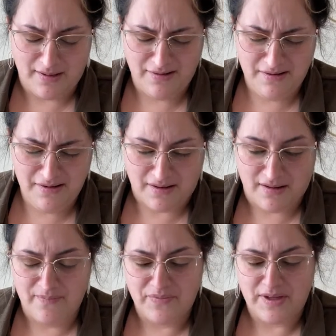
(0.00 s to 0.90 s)
Oh,
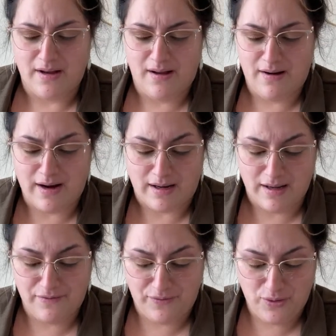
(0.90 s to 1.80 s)
all right,
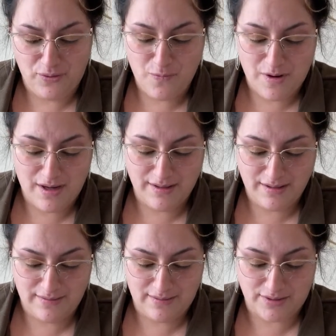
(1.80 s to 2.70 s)
if you want
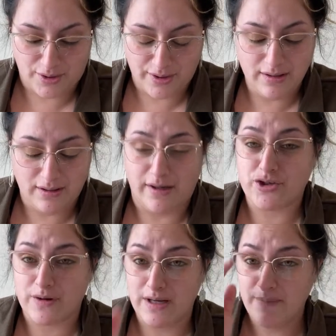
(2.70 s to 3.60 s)
dirty
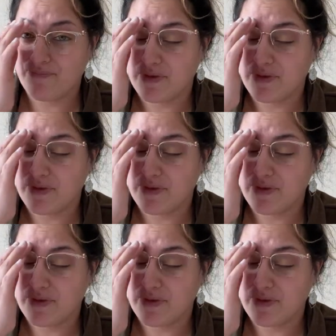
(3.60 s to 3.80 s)
laundry,